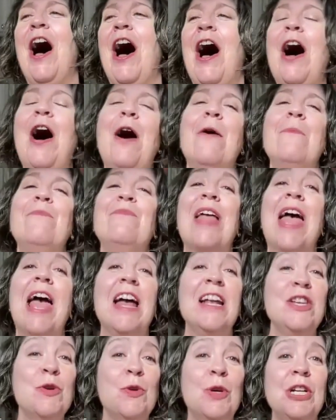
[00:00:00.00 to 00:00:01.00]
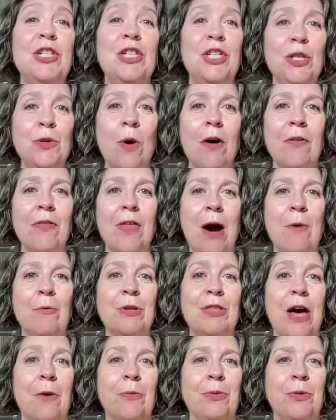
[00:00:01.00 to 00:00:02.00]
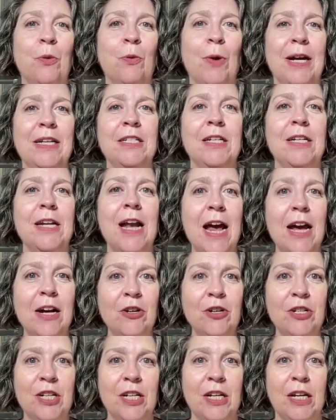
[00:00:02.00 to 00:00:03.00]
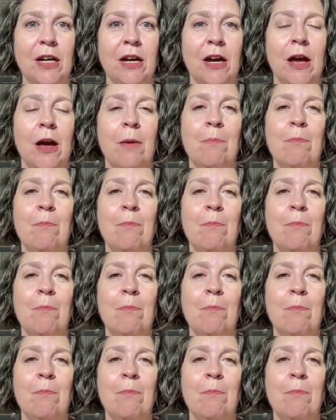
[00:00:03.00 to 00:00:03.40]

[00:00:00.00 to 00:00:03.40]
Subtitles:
And you can do all that without the wasted energy.